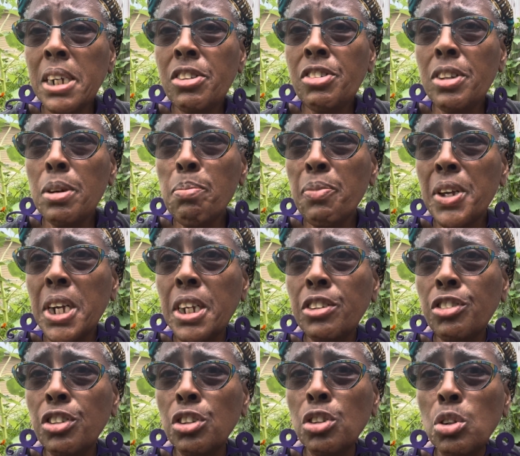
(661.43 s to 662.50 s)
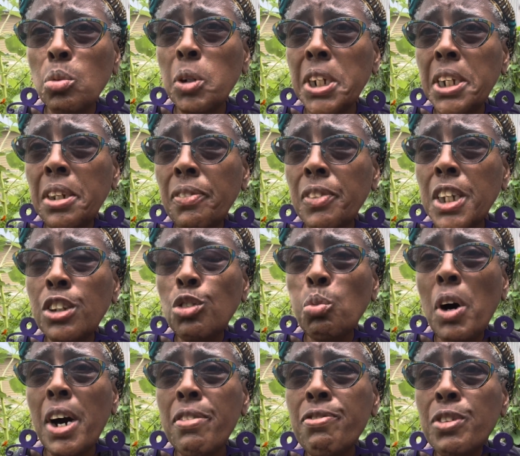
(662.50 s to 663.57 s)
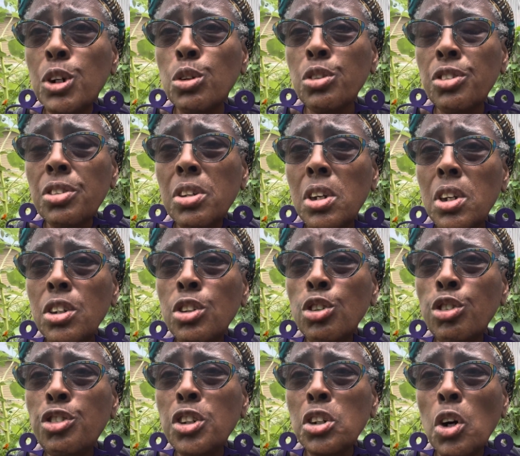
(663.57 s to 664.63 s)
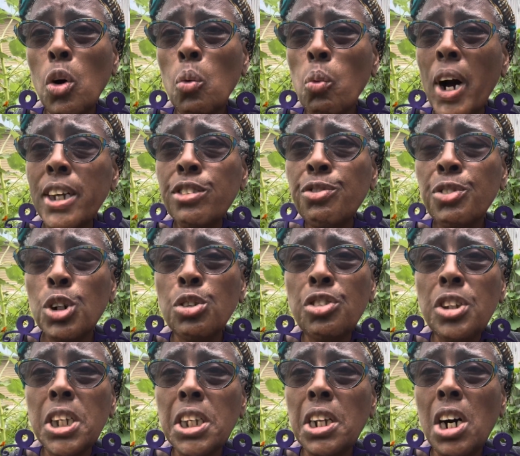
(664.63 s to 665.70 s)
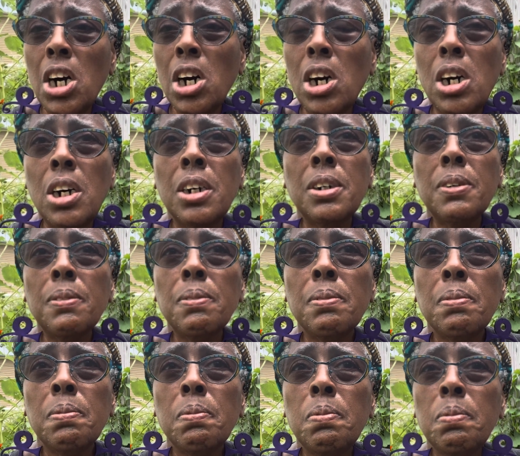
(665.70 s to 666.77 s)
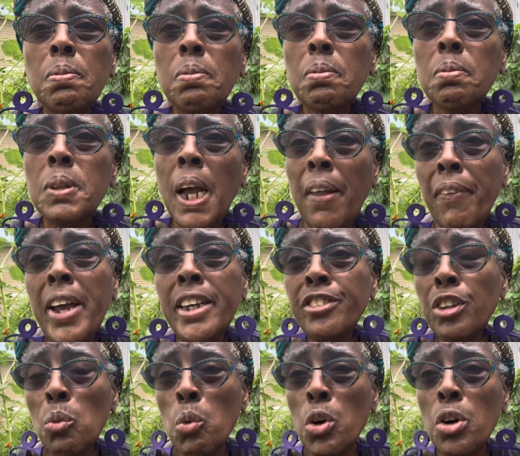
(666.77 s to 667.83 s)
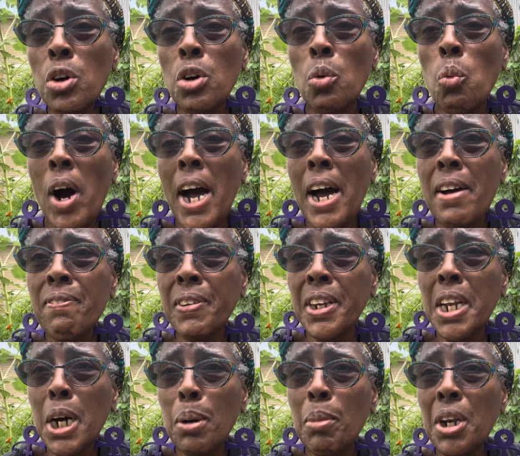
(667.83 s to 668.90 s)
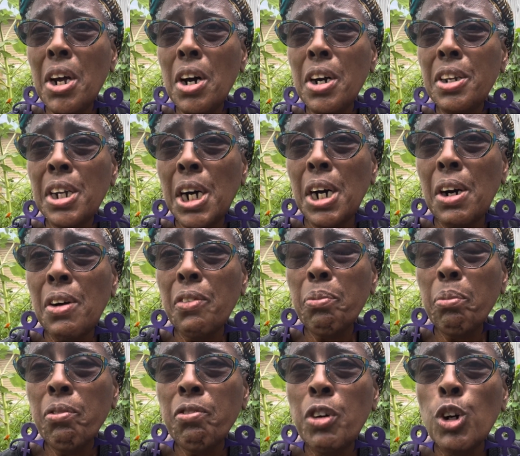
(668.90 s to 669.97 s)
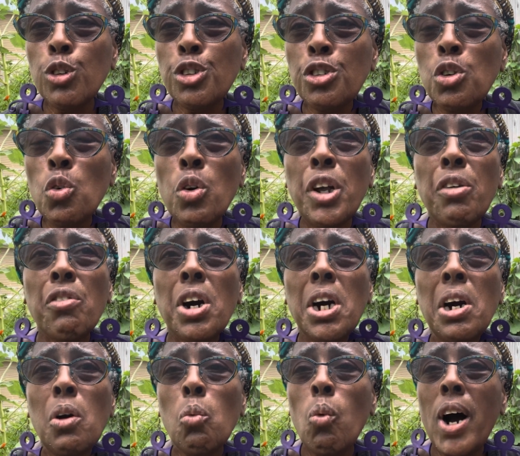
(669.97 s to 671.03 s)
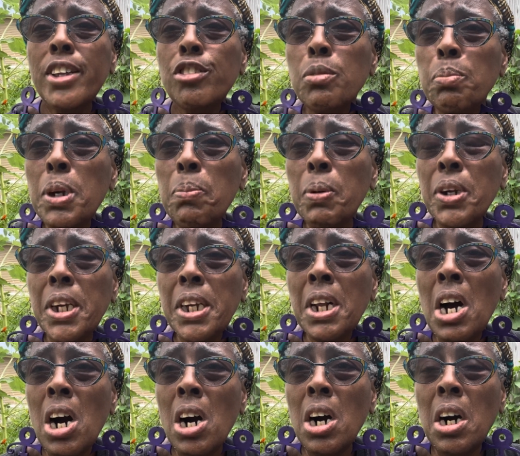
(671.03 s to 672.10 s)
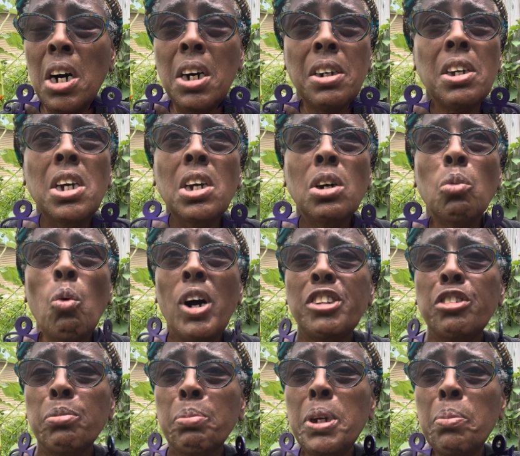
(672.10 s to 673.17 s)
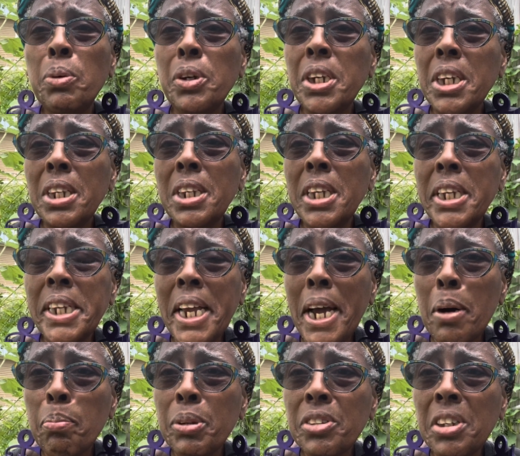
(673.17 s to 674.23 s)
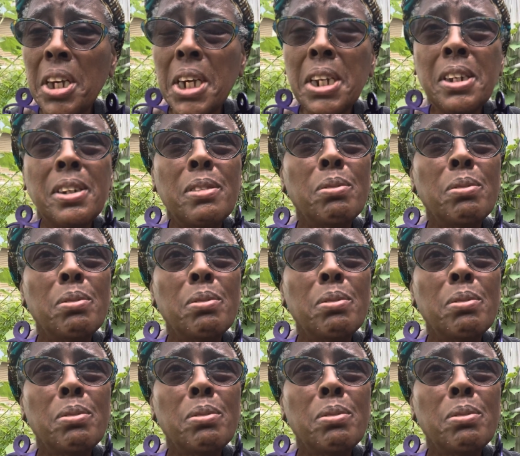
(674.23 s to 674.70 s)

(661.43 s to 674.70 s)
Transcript: some things to do with it. That's why folks used to go watch folks get hung. And that's a worldwide phenomenon, y'all. Folks going around watching people get hung, watching people get decapitated,